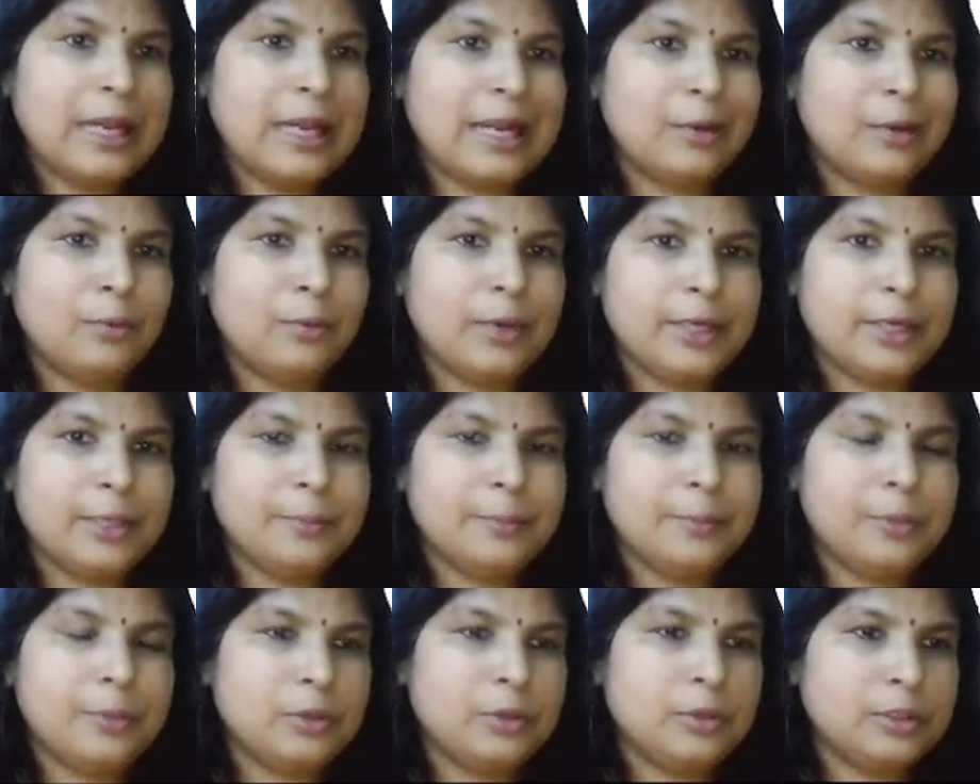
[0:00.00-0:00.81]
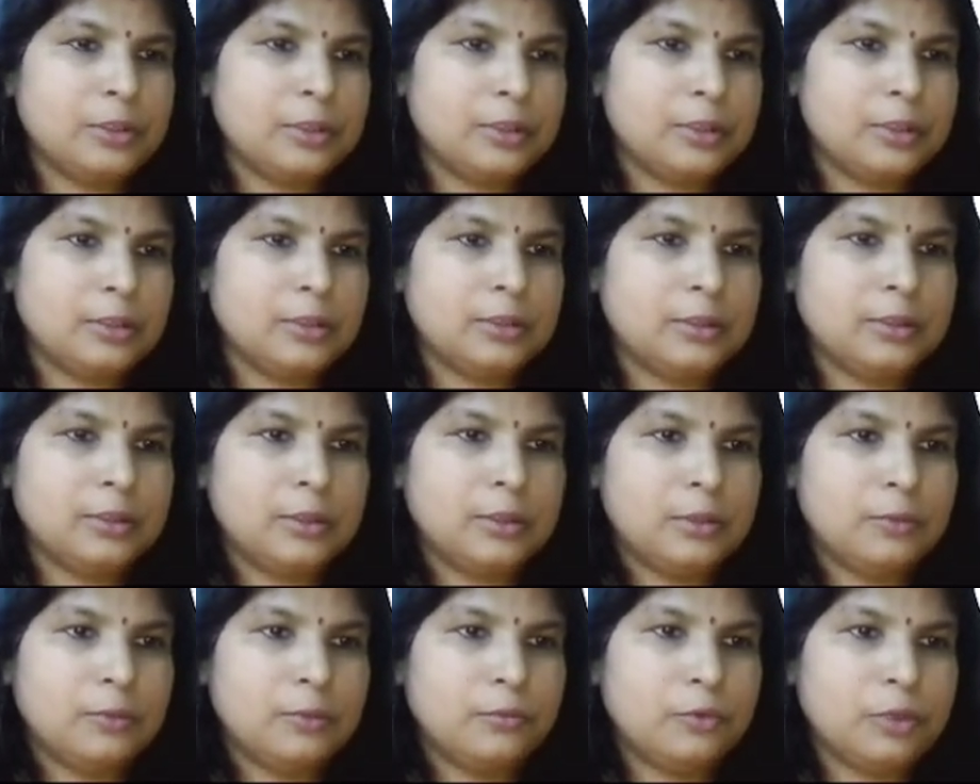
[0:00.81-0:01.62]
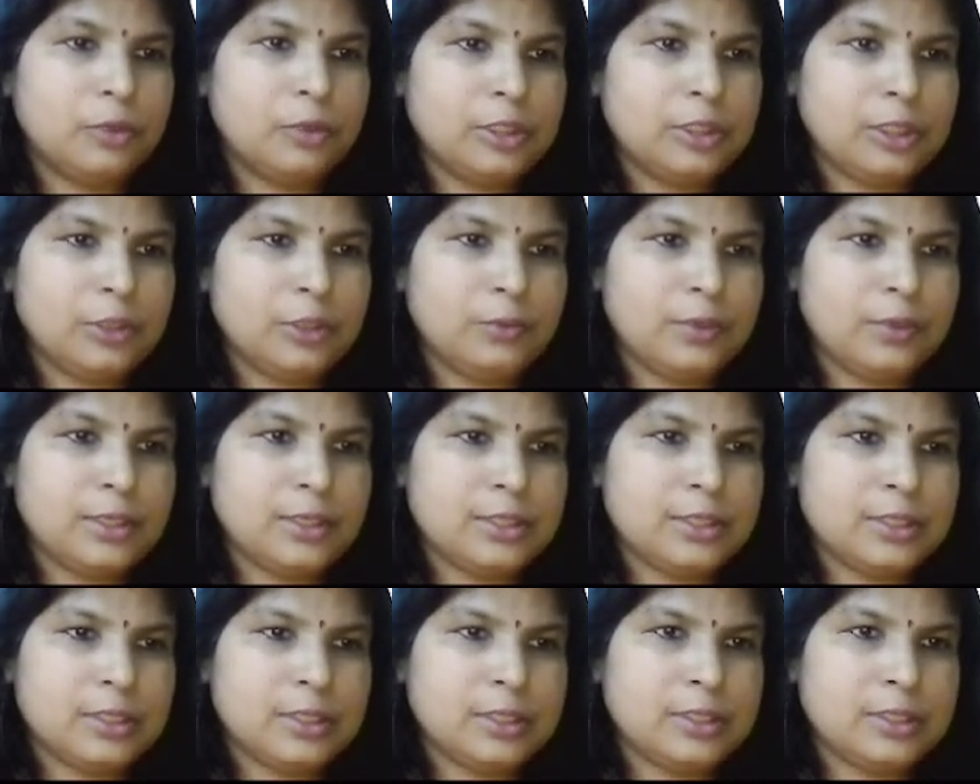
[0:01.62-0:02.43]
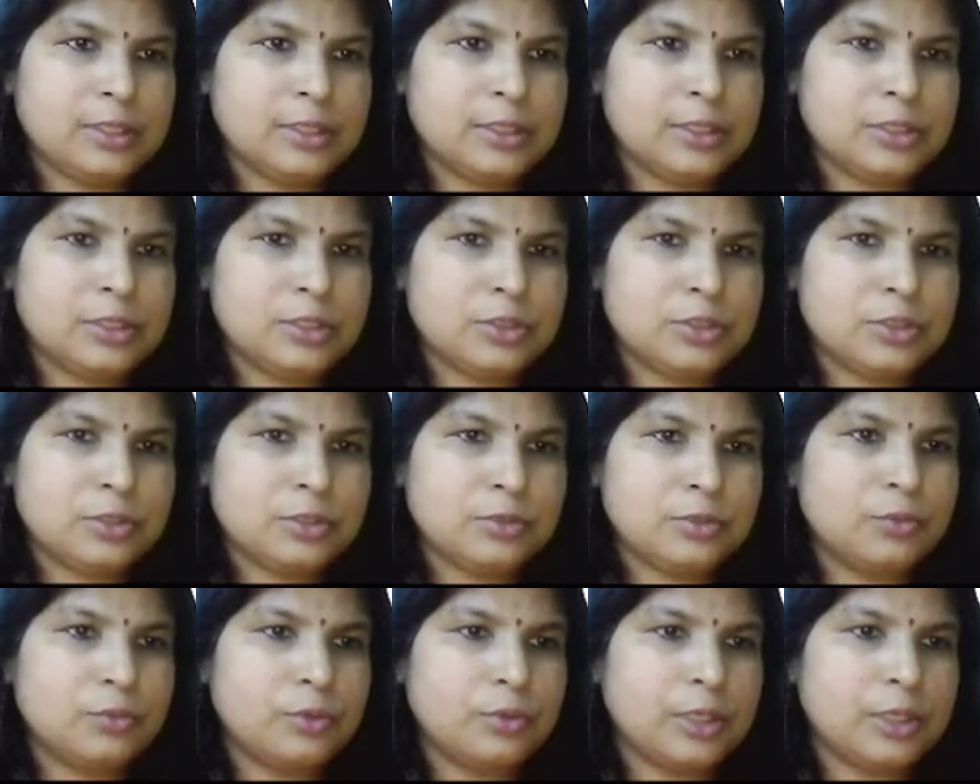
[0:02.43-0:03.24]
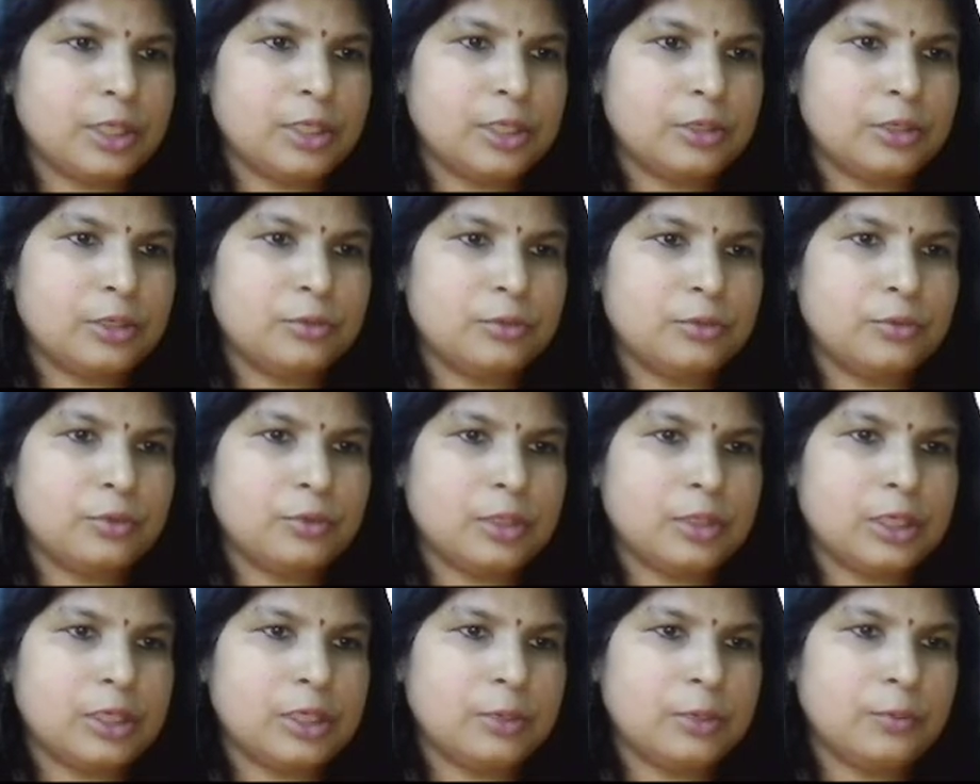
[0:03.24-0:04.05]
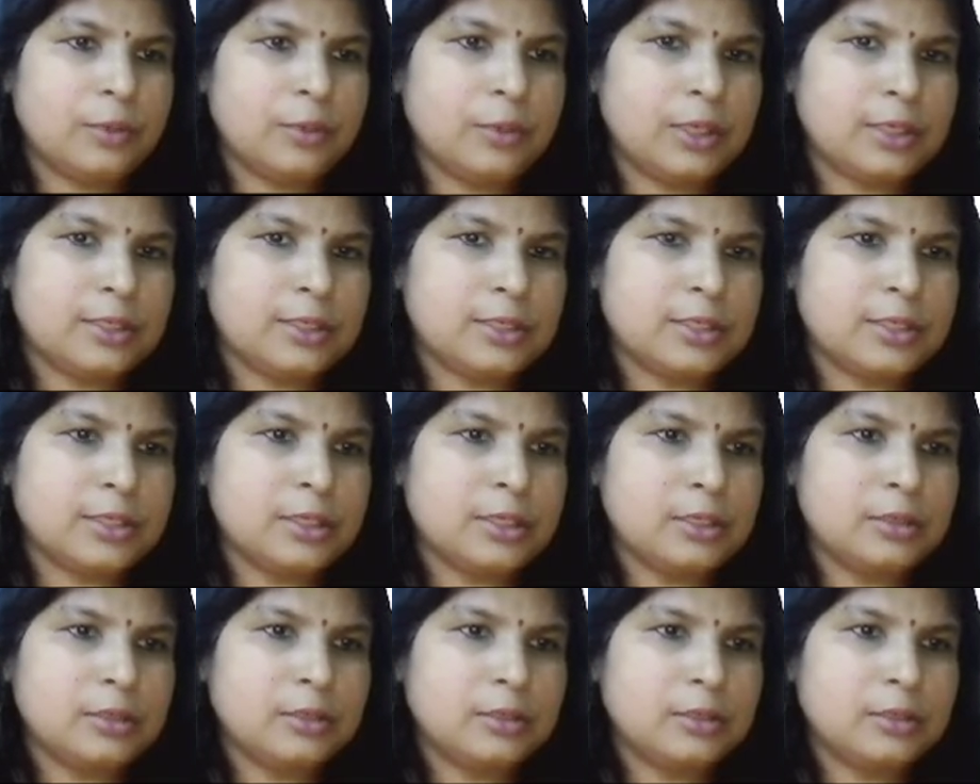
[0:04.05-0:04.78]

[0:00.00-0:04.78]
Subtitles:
And what about the fourth equation? It is 2 into equation